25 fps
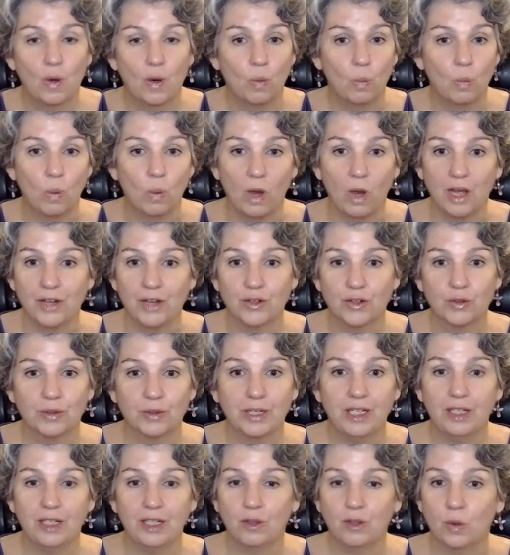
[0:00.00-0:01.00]

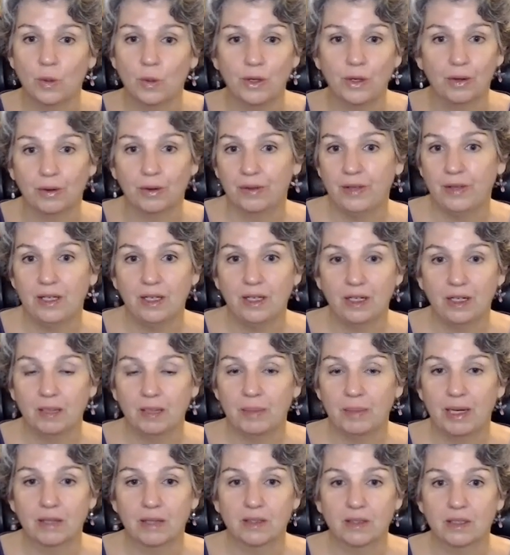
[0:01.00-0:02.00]
wandering, or you're thinking
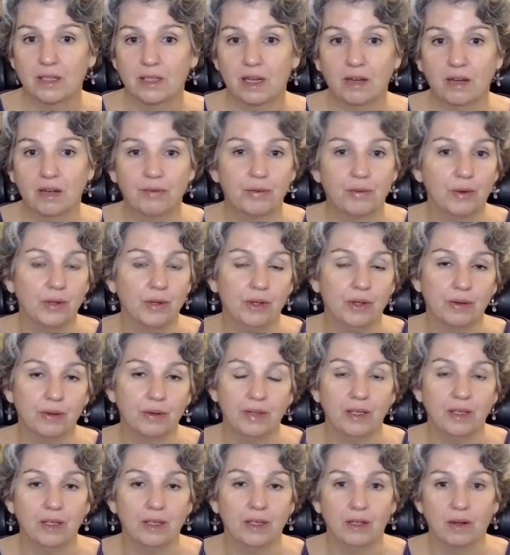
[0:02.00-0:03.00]
about stuff, or you're
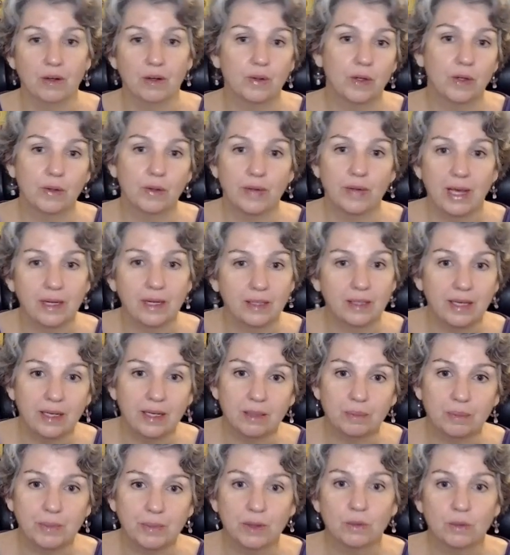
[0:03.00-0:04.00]
thinking, oh no, that
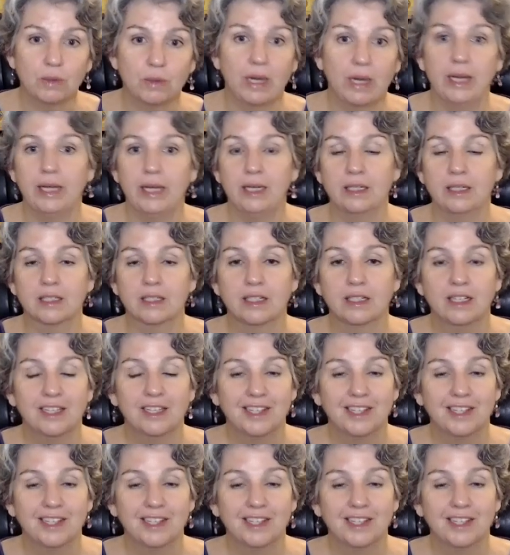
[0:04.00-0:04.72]
can't be right,